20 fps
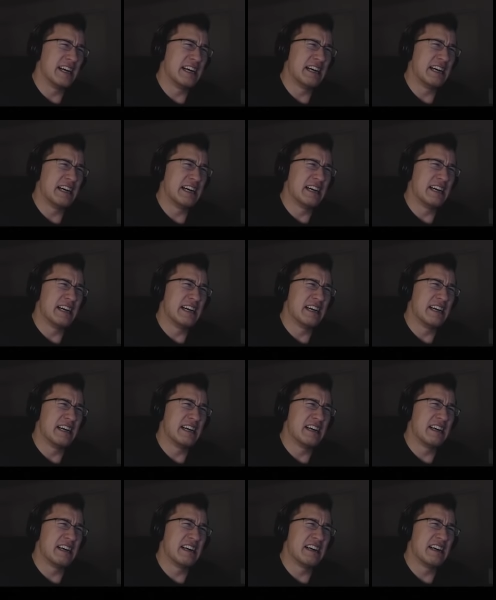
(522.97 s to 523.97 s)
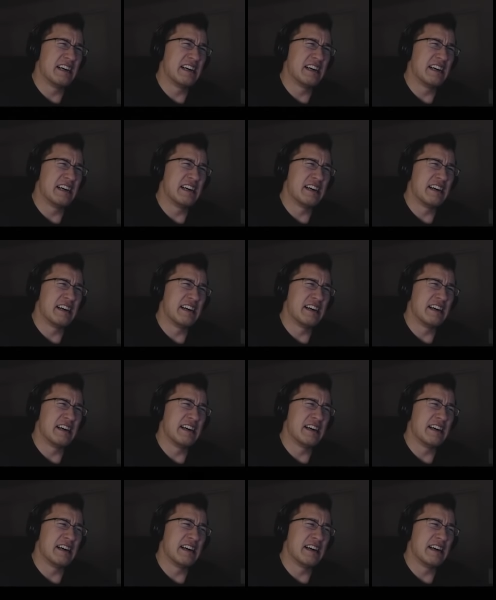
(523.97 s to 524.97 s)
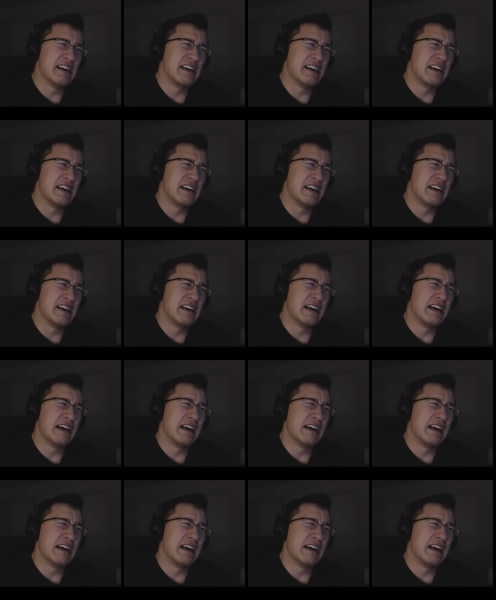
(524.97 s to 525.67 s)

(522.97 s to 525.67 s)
(no one is talking)